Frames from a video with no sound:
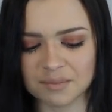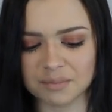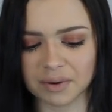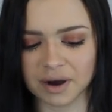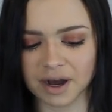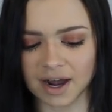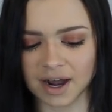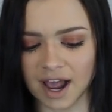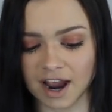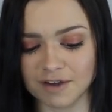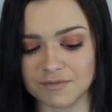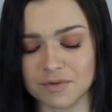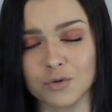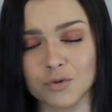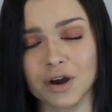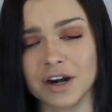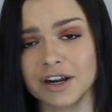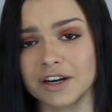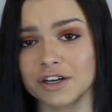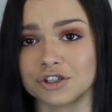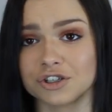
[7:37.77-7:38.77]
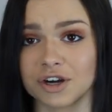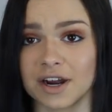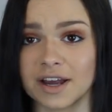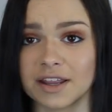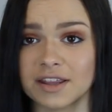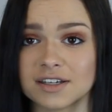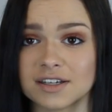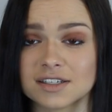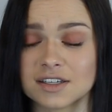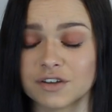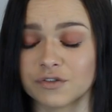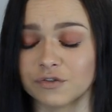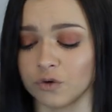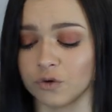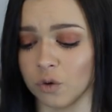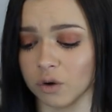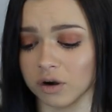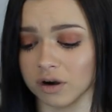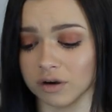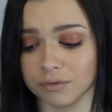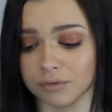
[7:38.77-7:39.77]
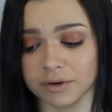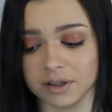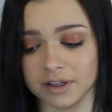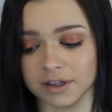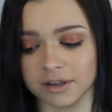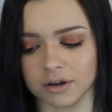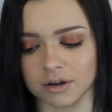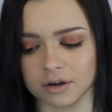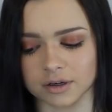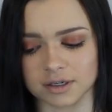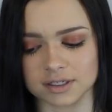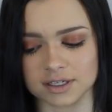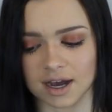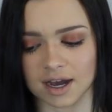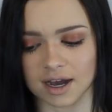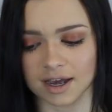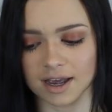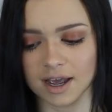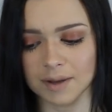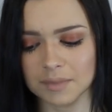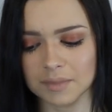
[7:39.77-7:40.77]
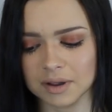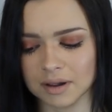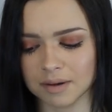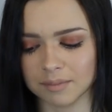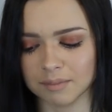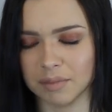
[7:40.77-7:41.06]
But I've been wanting to try this for a really long time.